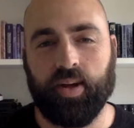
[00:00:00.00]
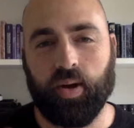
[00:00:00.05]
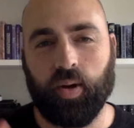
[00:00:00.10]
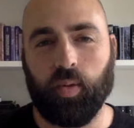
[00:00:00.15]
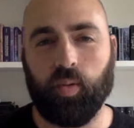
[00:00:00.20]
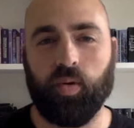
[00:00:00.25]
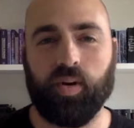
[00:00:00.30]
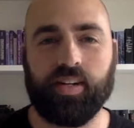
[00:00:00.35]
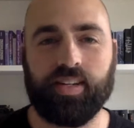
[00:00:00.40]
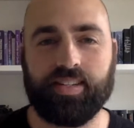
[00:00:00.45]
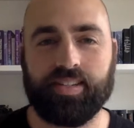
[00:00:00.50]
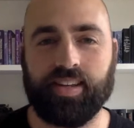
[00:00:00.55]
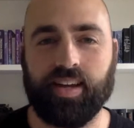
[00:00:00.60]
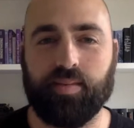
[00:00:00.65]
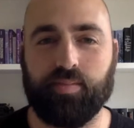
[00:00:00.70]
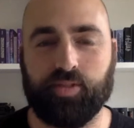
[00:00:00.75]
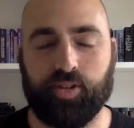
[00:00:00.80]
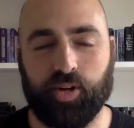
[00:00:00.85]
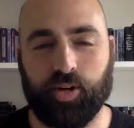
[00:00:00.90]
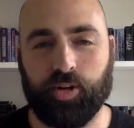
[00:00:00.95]
What is
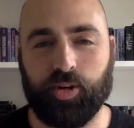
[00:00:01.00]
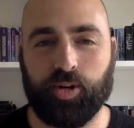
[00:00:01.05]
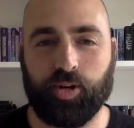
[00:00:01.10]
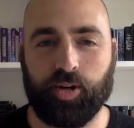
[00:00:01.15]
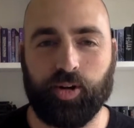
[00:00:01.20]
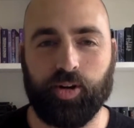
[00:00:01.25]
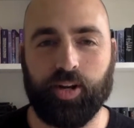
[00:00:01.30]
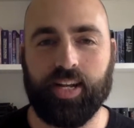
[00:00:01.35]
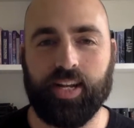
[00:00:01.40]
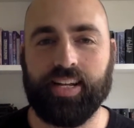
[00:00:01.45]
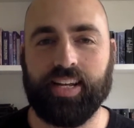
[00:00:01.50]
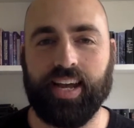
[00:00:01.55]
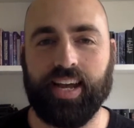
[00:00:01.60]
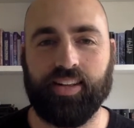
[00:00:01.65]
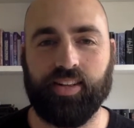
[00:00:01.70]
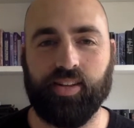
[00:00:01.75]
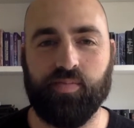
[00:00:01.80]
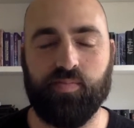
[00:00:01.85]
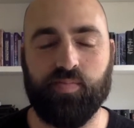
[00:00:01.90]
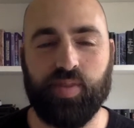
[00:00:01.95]
up, Turner Creek
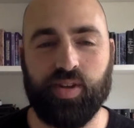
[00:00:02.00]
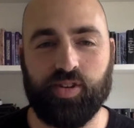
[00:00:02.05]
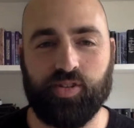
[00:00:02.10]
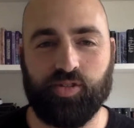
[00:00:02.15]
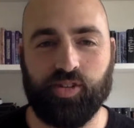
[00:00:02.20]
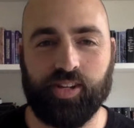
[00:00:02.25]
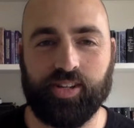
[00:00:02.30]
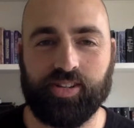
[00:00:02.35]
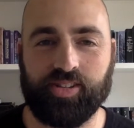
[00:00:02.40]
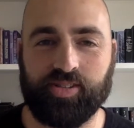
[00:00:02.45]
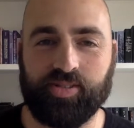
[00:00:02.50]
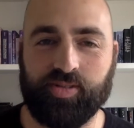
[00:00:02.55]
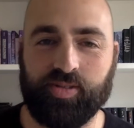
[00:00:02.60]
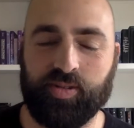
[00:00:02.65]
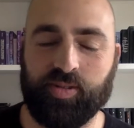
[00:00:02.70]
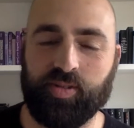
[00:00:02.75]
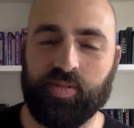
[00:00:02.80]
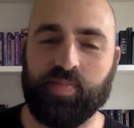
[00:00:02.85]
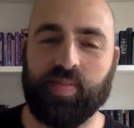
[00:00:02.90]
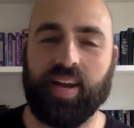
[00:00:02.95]
Elementary
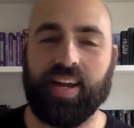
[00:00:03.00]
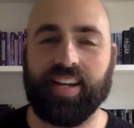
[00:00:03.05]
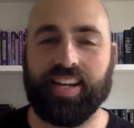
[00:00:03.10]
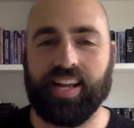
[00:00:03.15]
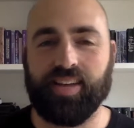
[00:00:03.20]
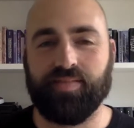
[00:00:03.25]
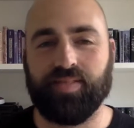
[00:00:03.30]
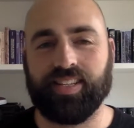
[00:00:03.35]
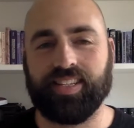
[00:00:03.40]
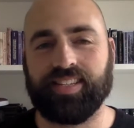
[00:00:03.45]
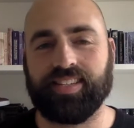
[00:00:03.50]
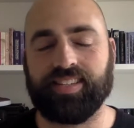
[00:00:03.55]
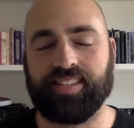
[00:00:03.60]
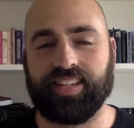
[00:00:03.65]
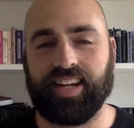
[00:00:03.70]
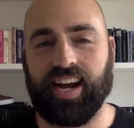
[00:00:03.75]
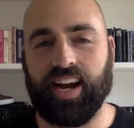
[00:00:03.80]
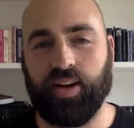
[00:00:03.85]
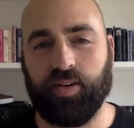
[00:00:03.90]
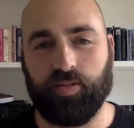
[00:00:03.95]
School? My name is
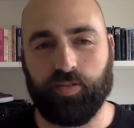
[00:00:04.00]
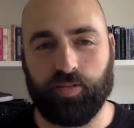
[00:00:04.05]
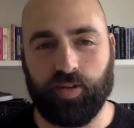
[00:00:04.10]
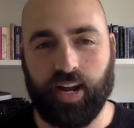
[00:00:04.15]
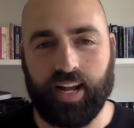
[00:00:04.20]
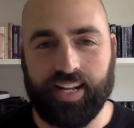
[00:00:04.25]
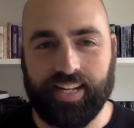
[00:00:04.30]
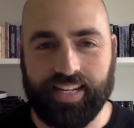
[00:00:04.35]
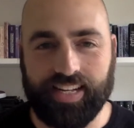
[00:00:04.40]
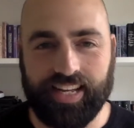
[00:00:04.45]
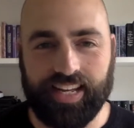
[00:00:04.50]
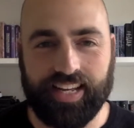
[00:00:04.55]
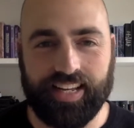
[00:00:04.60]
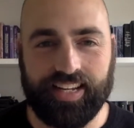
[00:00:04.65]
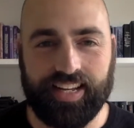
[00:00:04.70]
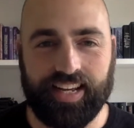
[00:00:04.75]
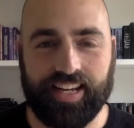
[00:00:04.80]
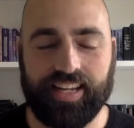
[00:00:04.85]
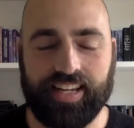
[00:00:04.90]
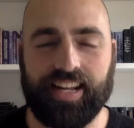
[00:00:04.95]
Scott
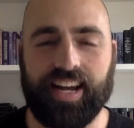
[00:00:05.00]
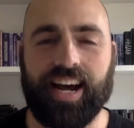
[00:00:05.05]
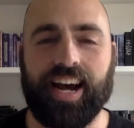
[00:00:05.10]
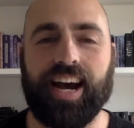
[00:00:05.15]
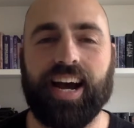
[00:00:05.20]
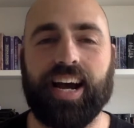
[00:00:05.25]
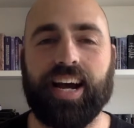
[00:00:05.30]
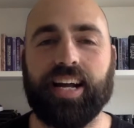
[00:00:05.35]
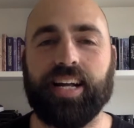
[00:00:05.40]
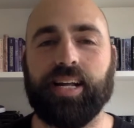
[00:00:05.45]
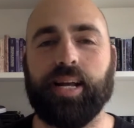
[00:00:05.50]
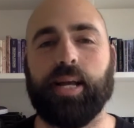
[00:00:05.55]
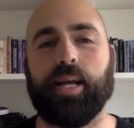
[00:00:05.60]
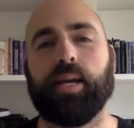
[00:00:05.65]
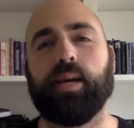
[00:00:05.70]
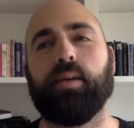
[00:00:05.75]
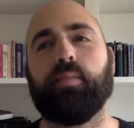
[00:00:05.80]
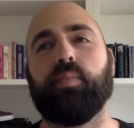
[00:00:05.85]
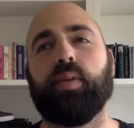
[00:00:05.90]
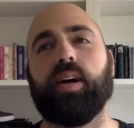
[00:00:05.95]
Reintgen, and I
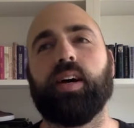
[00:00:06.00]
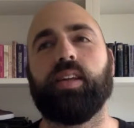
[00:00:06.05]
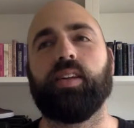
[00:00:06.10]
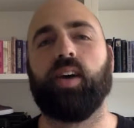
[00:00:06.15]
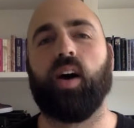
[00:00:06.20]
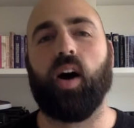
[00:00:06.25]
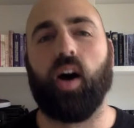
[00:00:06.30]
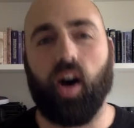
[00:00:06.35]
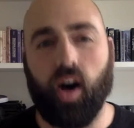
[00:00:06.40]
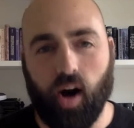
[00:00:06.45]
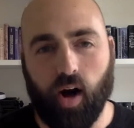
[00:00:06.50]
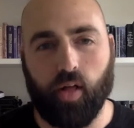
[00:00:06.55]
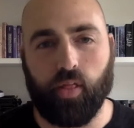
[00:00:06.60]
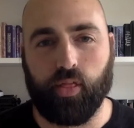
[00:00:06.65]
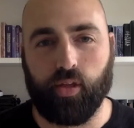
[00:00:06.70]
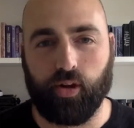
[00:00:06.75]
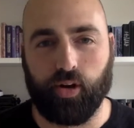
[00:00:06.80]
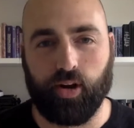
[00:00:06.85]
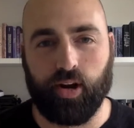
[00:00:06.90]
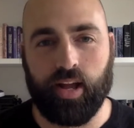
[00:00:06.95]
am an
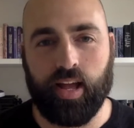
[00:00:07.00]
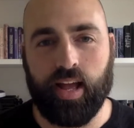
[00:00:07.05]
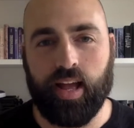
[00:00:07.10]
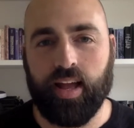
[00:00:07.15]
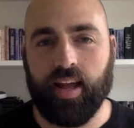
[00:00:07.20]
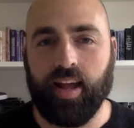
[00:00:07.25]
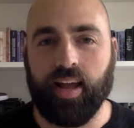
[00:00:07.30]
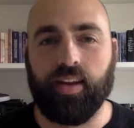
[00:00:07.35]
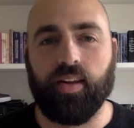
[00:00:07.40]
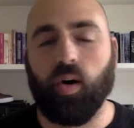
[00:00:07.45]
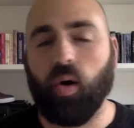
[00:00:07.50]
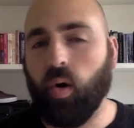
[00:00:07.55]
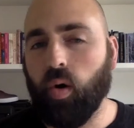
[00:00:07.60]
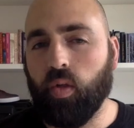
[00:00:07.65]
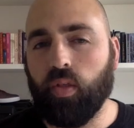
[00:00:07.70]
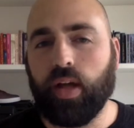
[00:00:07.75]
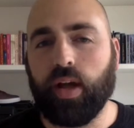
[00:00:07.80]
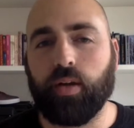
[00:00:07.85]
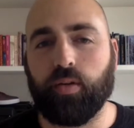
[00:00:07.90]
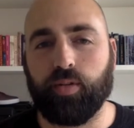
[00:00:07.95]
author. And
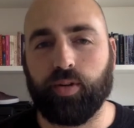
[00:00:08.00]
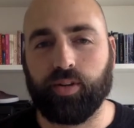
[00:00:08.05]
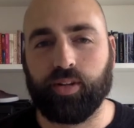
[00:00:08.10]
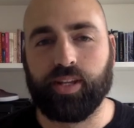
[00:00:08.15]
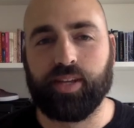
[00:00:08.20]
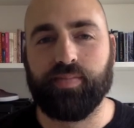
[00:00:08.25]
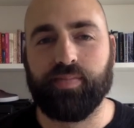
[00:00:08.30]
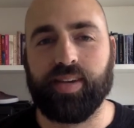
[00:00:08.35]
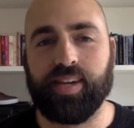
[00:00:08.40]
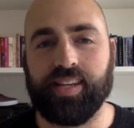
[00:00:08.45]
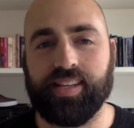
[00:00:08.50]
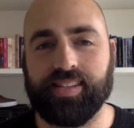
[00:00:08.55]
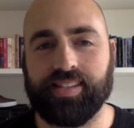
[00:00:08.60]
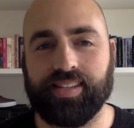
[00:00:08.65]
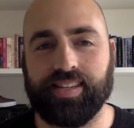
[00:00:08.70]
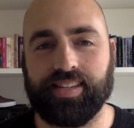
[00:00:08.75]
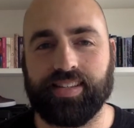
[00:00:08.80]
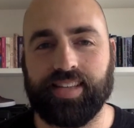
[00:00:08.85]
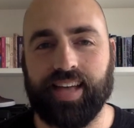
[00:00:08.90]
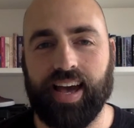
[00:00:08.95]
all that really means
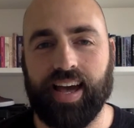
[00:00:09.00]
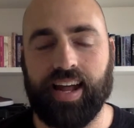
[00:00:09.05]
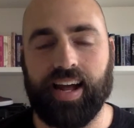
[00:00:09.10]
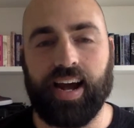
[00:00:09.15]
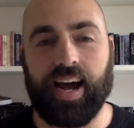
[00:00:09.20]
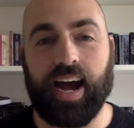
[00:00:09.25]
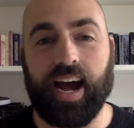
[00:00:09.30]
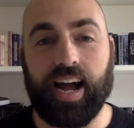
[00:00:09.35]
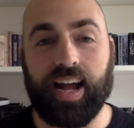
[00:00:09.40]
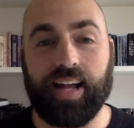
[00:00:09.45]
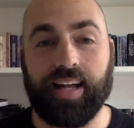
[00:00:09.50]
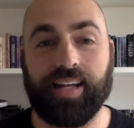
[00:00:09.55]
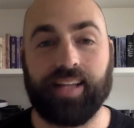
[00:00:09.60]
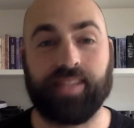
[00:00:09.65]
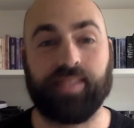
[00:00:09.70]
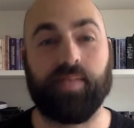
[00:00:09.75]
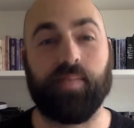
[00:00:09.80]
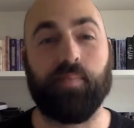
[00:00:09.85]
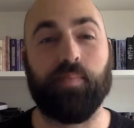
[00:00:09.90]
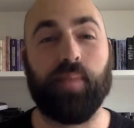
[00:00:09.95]
is that I get
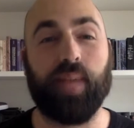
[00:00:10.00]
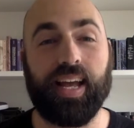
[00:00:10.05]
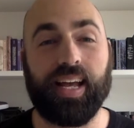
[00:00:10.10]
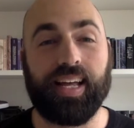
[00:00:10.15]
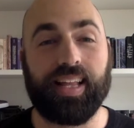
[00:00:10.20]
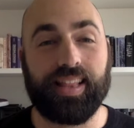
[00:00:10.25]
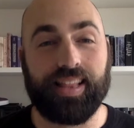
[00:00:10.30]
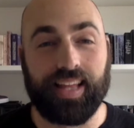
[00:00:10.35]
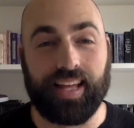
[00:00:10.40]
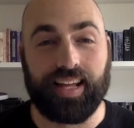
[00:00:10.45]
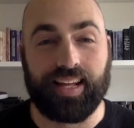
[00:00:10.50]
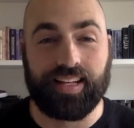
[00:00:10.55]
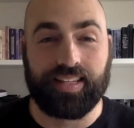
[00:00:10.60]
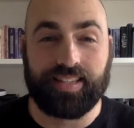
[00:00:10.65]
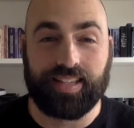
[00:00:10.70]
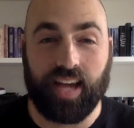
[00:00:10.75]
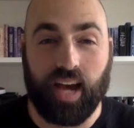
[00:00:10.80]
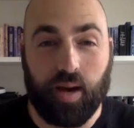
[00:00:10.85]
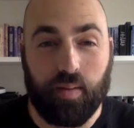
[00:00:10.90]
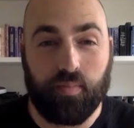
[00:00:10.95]
to make
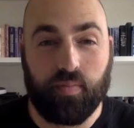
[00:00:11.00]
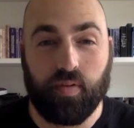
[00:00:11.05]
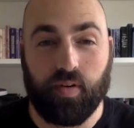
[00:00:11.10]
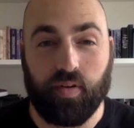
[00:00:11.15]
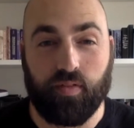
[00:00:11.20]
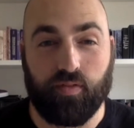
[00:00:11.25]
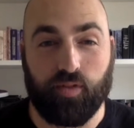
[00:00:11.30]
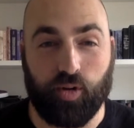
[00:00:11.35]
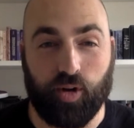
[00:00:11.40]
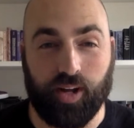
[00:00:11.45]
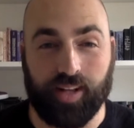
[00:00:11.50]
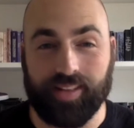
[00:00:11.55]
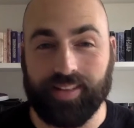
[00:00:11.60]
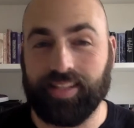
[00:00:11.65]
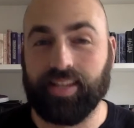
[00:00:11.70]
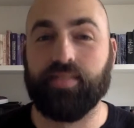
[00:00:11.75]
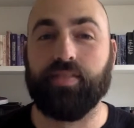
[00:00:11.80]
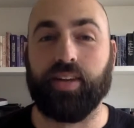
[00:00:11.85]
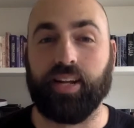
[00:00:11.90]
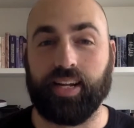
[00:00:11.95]
things up for a
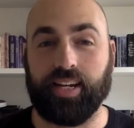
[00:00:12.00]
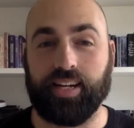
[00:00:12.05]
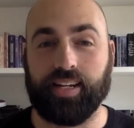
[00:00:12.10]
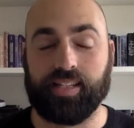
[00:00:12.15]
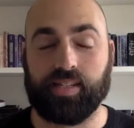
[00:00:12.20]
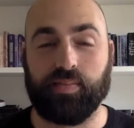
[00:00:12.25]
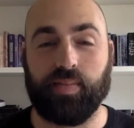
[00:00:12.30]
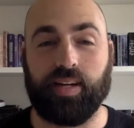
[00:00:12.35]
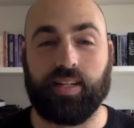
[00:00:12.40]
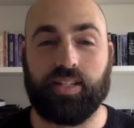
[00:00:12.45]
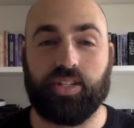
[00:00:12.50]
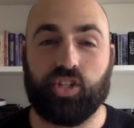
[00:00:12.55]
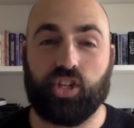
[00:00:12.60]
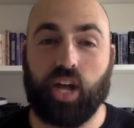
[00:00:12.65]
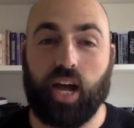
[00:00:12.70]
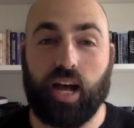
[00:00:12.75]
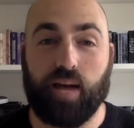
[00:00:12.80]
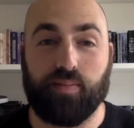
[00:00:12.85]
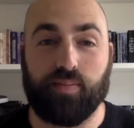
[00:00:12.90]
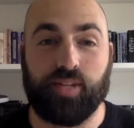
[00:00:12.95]
living. It's my
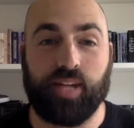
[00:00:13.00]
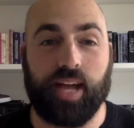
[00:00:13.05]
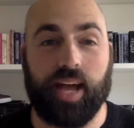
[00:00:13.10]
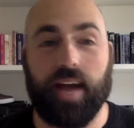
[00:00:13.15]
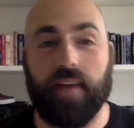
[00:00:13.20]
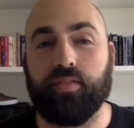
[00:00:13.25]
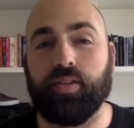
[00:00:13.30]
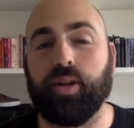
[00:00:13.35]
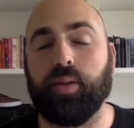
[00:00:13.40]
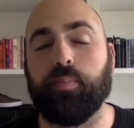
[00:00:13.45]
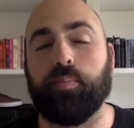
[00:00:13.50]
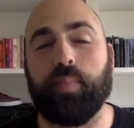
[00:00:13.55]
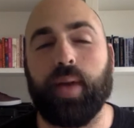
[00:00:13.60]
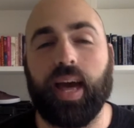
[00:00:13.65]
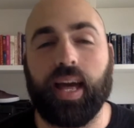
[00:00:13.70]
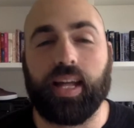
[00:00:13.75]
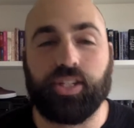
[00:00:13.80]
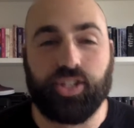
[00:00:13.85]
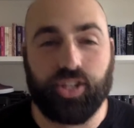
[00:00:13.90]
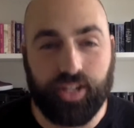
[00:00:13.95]
job to have an
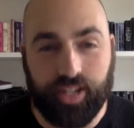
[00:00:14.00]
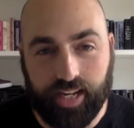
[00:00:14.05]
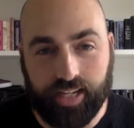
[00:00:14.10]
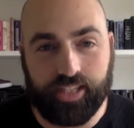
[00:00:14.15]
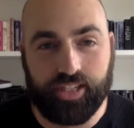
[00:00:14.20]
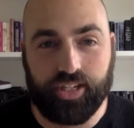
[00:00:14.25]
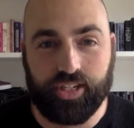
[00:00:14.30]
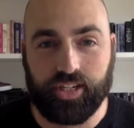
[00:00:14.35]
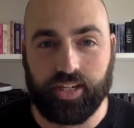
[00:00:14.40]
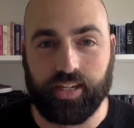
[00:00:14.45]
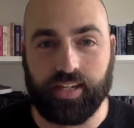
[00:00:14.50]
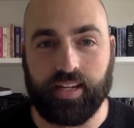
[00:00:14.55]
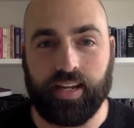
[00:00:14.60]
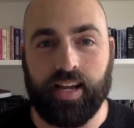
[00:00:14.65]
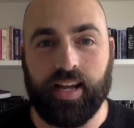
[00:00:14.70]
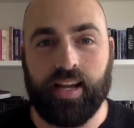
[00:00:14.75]
imagination.